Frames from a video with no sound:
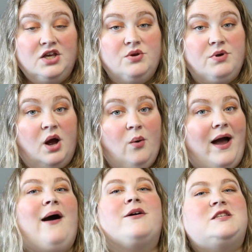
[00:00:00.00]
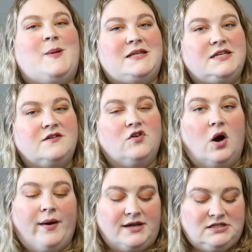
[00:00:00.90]
you know how expensive
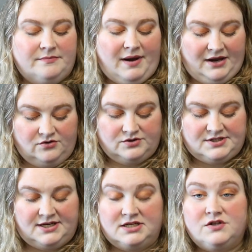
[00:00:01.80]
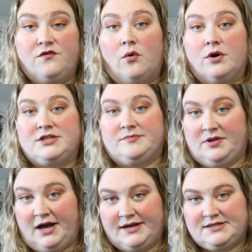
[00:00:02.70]
going to Michael's is for
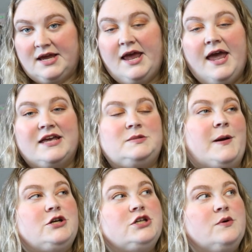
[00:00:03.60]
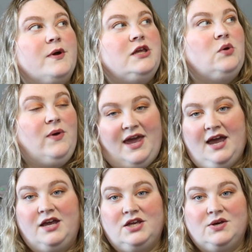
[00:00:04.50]
supplies, especially when you
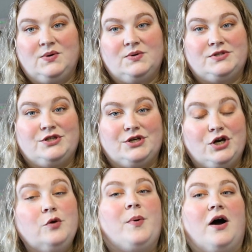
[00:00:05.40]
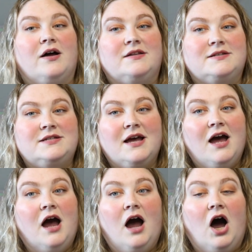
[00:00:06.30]
can't use the coupons
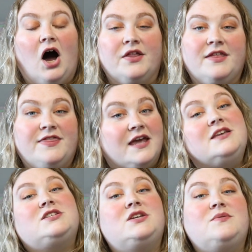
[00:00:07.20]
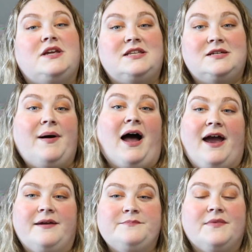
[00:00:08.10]
on the things you need to
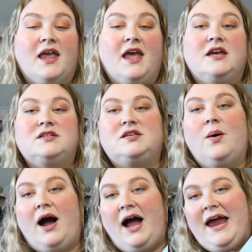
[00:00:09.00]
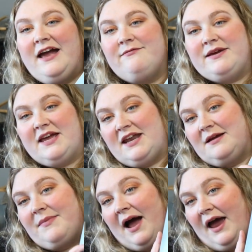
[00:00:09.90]
buy. So I have been
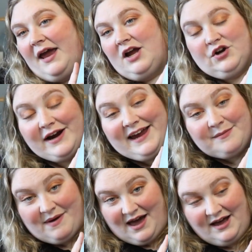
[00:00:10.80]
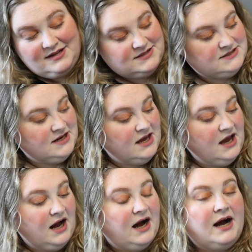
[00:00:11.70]
getting my Cricut mats
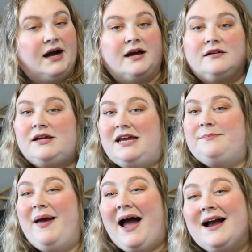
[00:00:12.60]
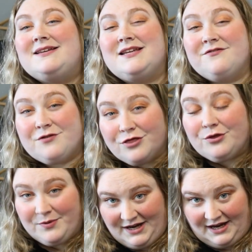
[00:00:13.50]
uh, in packs of
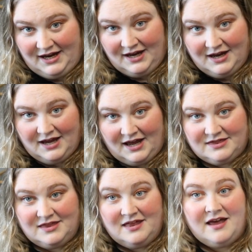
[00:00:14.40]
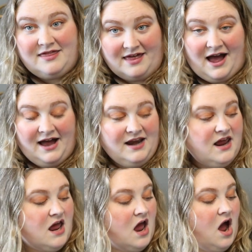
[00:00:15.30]
three at
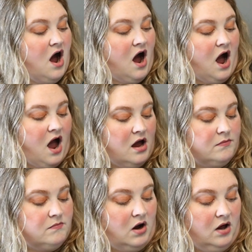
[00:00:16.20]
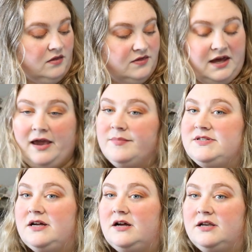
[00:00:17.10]
that um, on the
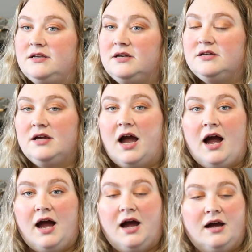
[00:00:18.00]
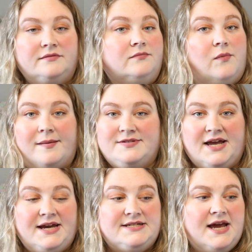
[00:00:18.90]
Amazon uh,
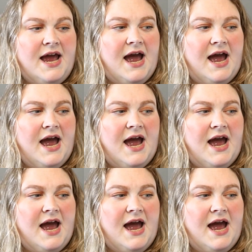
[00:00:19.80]
website